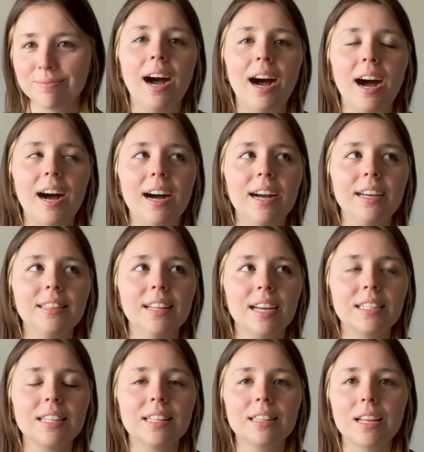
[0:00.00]
I
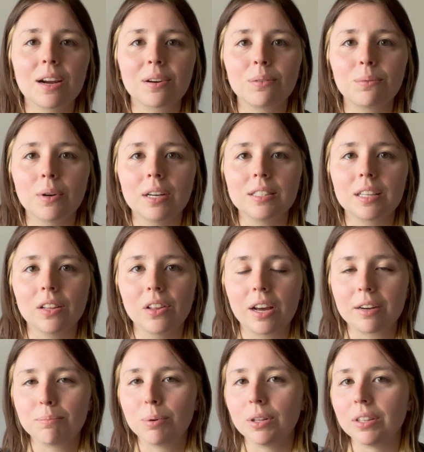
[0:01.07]
liked that there was a
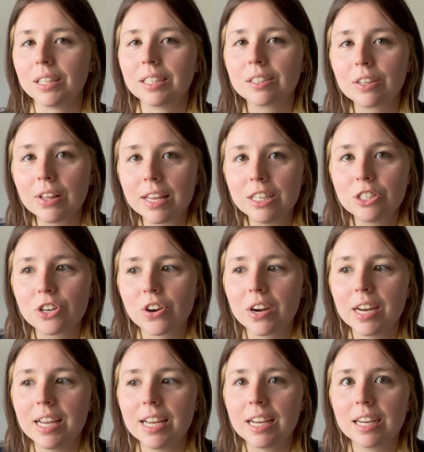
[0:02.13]
lot of political
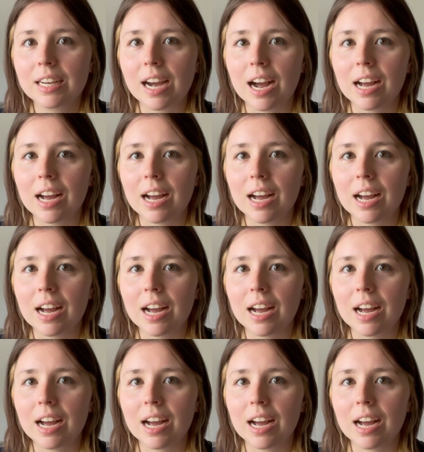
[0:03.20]
intrigue.